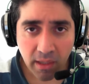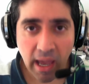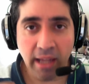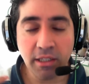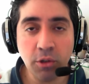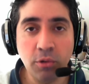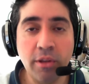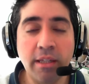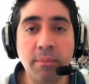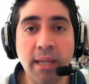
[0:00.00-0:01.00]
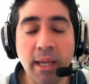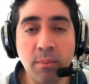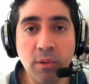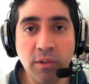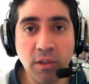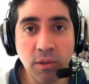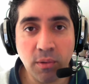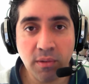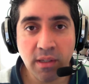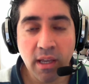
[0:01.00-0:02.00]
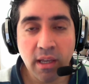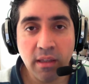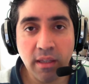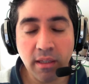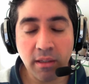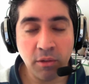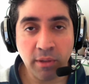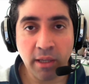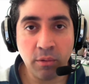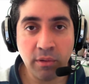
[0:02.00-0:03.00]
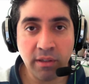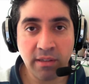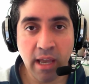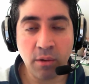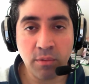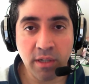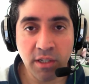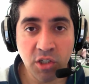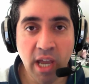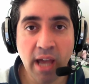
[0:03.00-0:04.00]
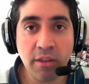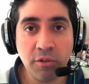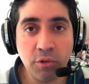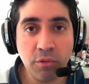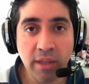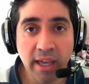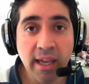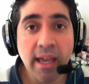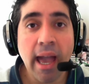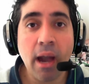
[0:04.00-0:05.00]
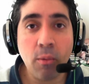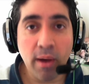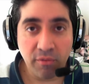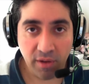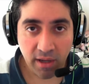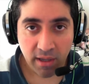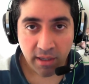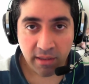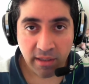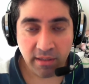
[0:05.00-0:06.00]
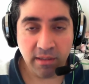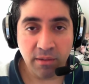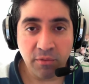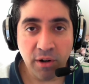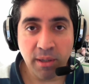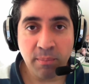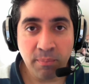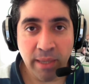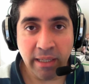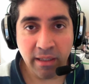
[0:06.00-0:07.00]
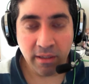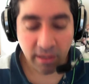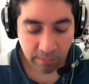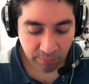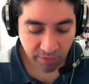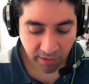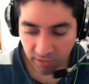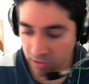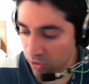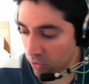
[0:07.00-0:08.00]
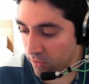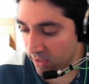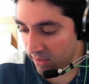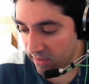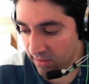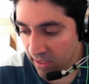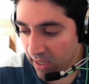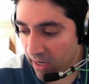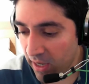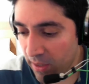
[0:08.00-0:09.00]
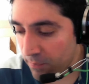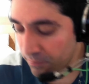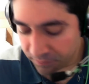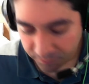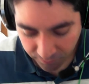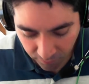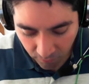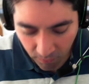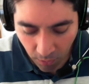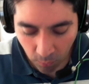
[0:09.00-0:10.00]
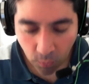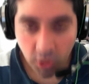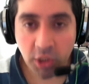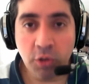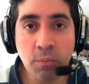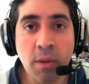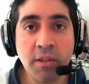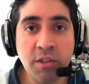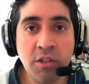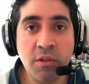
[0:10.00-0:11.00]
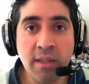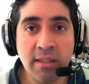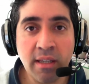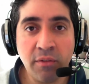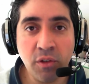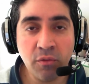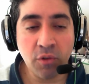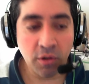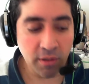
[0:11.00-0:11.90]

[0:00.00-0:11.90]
and you'll then be able to use you'll get all the sound and chat through there. However, this is a very big thing to notice. What you must do is, if you've got